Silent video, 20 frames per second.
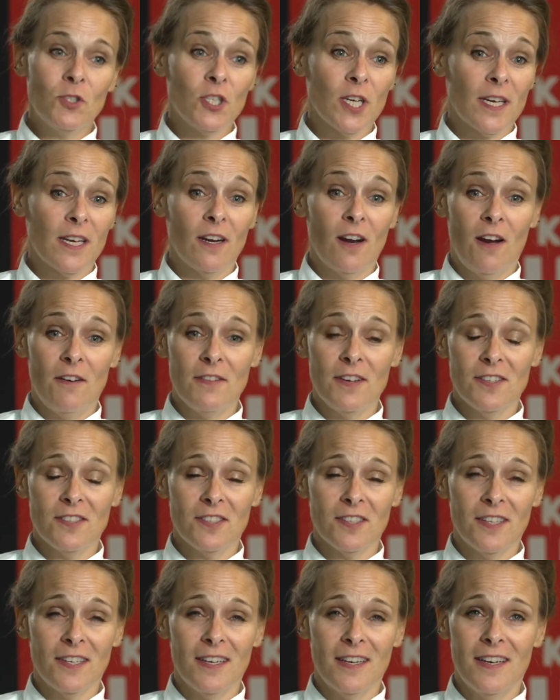Chicken
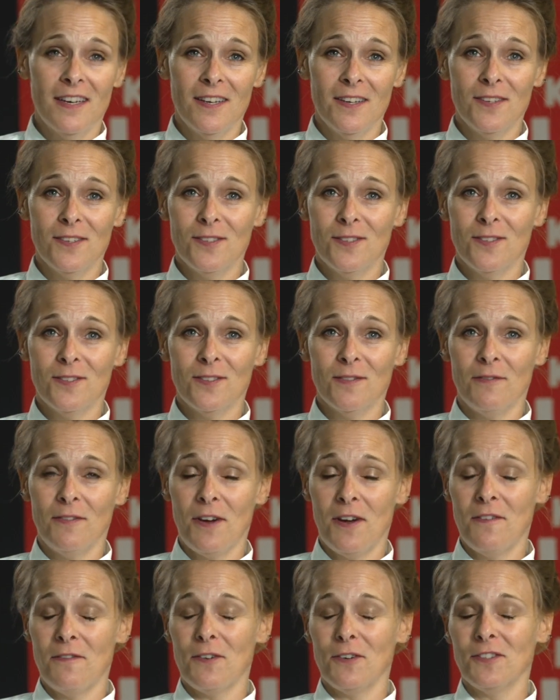obviously is
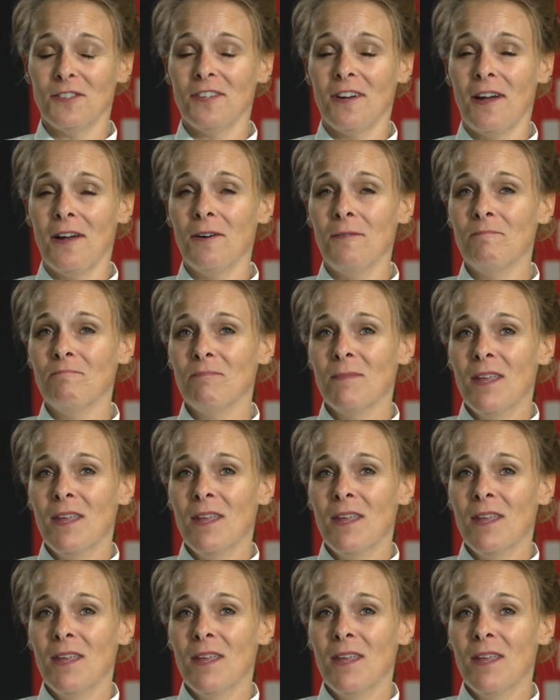very versatile.